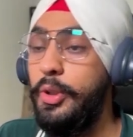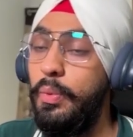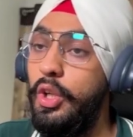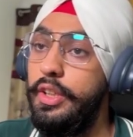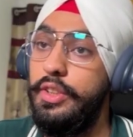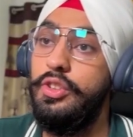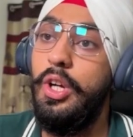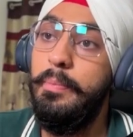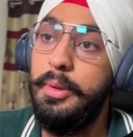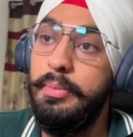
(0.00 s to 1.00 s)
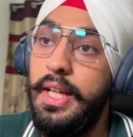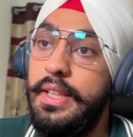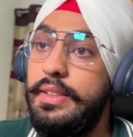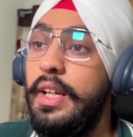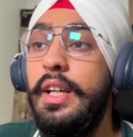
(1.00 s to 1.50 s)
your wallet is
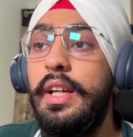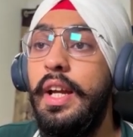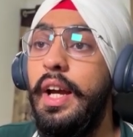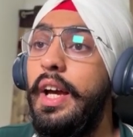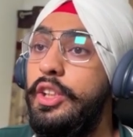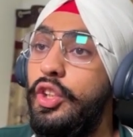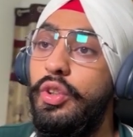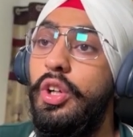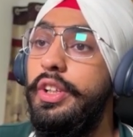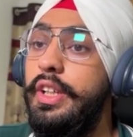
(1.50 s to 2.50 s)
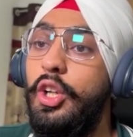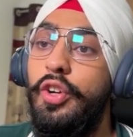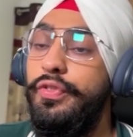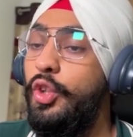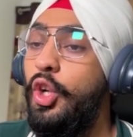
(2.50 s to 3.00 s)
compromised and you're already off,